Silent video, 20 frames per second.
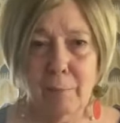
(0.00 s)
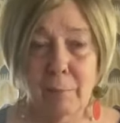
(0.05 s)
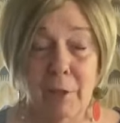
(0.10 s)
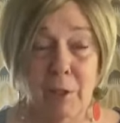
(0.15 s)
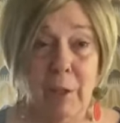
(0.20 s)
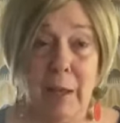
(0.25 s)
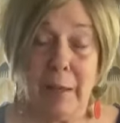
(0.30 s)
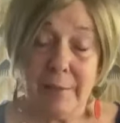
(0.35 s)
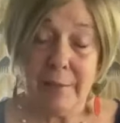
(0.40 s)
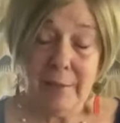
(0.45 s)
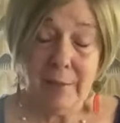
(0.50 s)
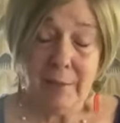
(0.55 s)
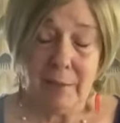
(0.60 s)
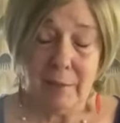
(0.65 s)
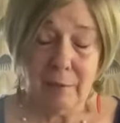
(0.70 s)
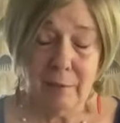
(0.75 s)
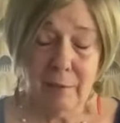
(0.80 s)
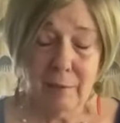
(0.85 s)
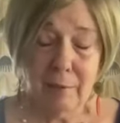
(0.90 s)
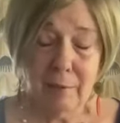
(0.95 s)
But I
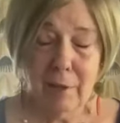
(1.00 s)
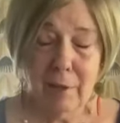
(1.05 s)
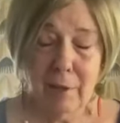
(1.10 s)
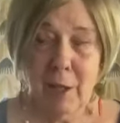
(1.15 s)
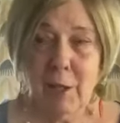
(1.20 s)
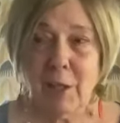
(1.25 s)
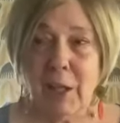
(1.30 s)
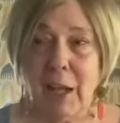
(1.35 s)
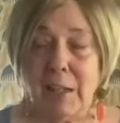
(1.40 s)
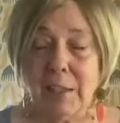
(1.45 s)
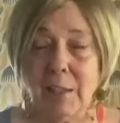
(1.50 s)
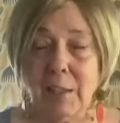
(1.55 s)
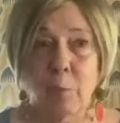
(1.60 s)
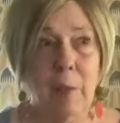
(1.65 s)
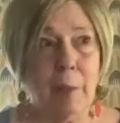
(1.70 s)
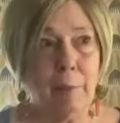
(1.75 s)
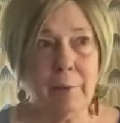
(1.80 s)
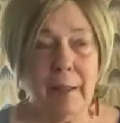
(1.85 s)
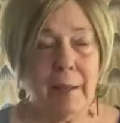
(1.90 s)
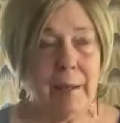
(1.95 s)
did. And I said,
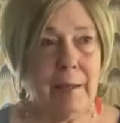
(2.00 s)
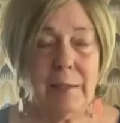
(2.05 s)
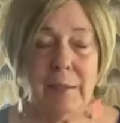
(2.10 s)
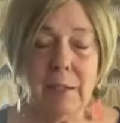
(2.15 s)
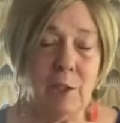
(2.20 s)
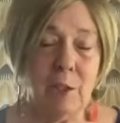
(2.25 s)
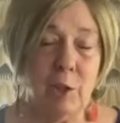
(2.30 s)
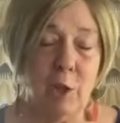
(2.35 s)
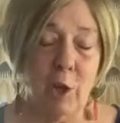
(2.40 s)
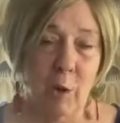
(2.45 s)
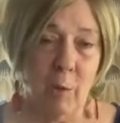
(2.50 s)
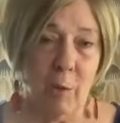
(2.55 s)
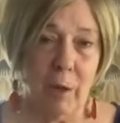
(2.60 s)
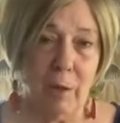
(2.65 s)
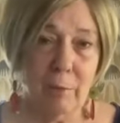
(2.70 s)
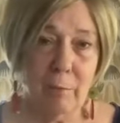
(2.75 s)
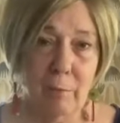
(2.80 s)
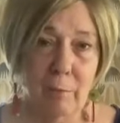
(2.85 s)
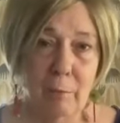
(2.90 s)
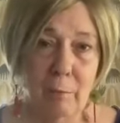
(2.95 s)
well, I'm glad I didn't know
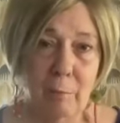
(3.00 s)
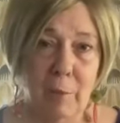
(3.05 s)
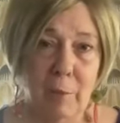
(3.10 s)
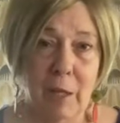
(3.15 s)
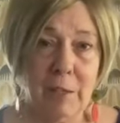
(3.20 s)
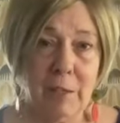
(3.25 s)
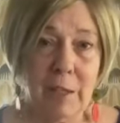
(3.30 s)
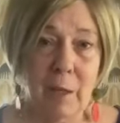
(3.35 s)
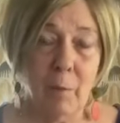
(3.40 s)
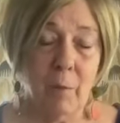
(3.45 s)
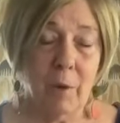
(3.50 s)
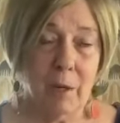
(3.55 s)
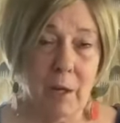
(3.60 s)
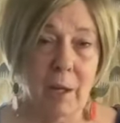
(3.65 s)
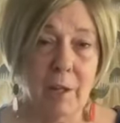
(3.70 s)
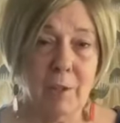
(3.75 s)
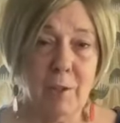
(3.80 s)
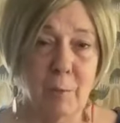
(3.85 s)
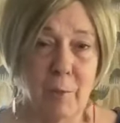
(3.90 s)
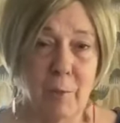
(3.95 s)
it, because I went
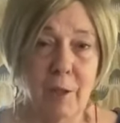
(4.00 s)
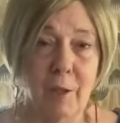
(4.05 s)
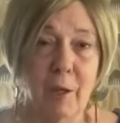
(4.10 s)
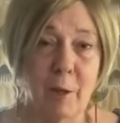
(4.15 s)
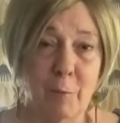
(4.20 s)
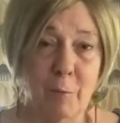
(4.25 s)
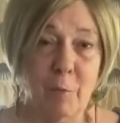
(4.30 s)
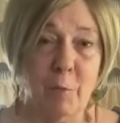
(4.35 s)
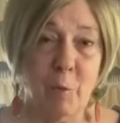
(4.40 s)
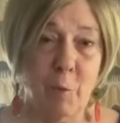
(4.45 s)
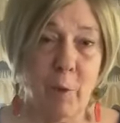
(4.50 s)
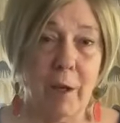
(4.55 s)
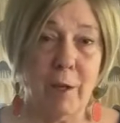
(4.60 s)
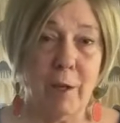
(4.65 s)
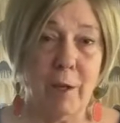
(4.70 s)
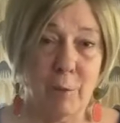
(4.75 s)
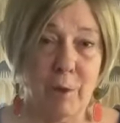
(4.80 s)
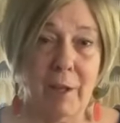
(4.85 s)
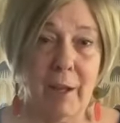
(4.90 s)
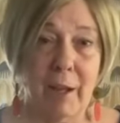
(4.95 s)
on to become
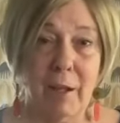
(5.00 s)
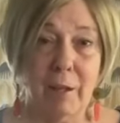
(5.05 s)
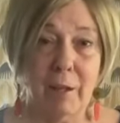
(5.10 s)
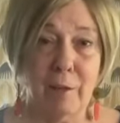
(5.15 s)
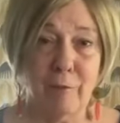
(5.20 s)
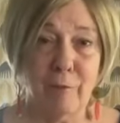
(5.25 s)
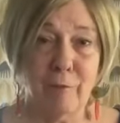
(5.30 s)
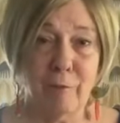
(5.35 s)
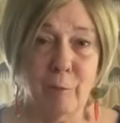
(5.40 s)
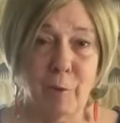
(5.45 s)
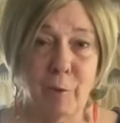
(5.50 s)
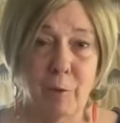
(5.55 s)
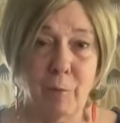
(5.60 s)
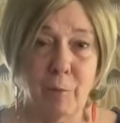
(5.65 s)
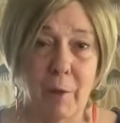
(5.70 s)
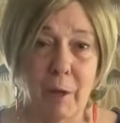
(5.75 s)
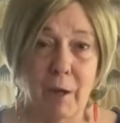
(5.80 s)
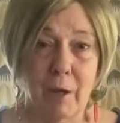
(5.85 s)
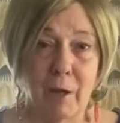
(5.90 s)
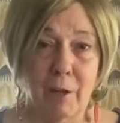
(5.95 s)
quite creative
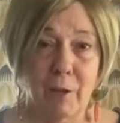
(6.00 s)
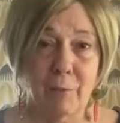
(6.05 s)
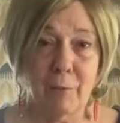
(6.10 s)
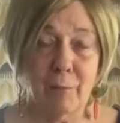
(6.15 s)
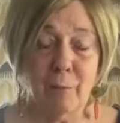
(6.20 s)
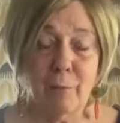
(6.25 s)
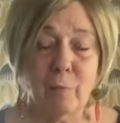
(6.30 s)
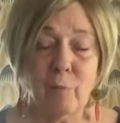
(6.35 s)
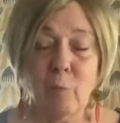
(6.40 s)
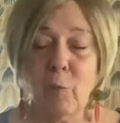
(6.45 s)
with my art.